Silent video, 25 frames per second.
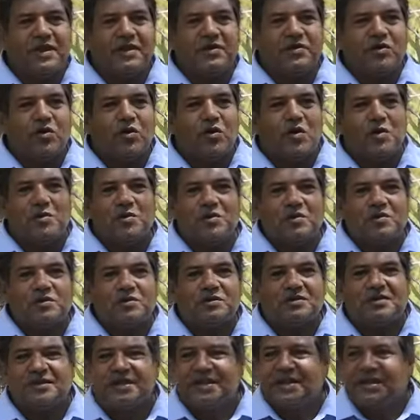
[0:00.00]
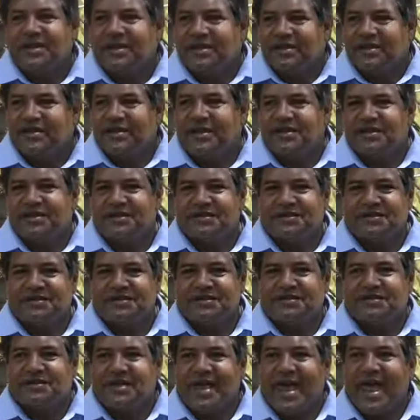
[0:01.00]
their normal singing. They're
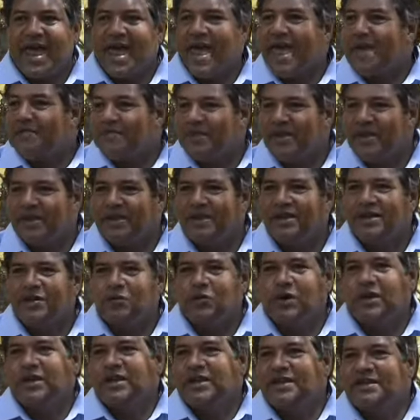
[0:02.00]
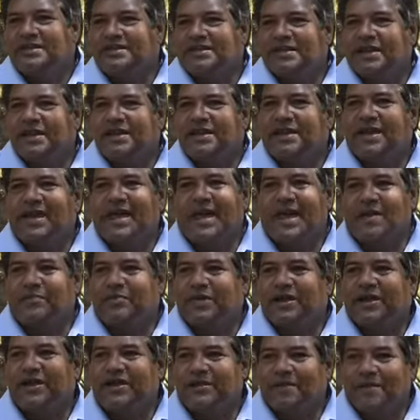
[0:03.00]
happy. When you sing, you're
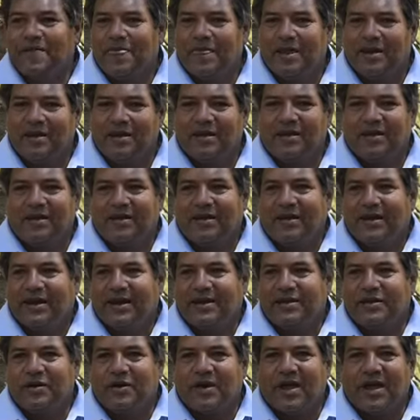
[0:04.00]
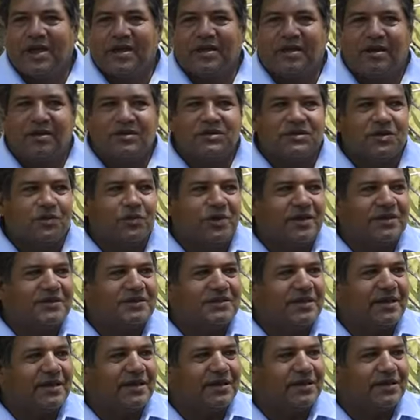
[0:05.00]
happy. In Nyungar culture, we
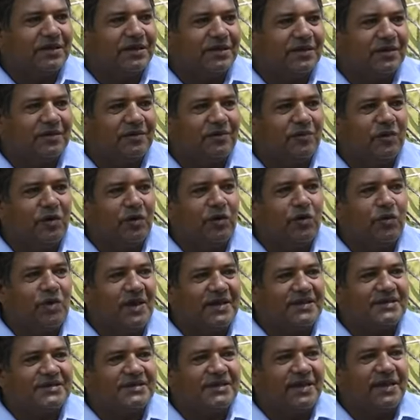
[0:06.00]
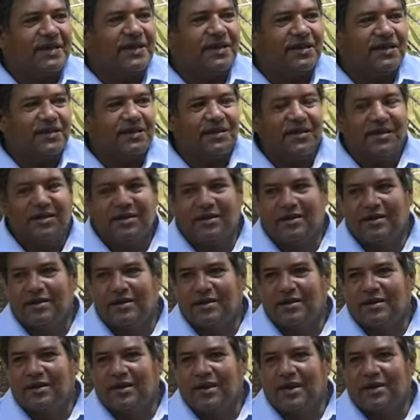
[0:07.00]
sing. We're always singing
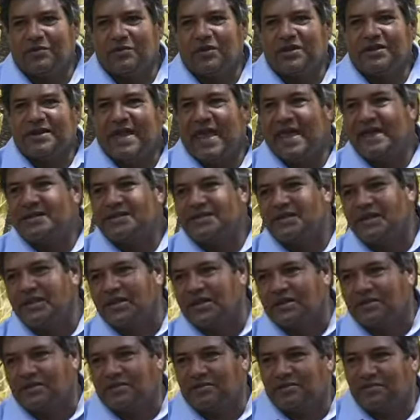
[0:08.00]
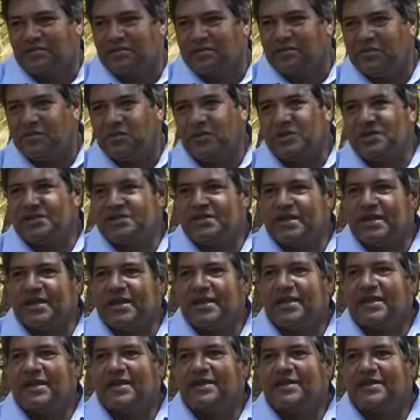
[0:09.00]
and we're dancing. We're
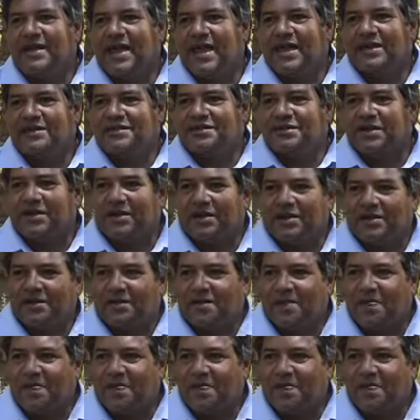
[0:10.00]
singing and dancing.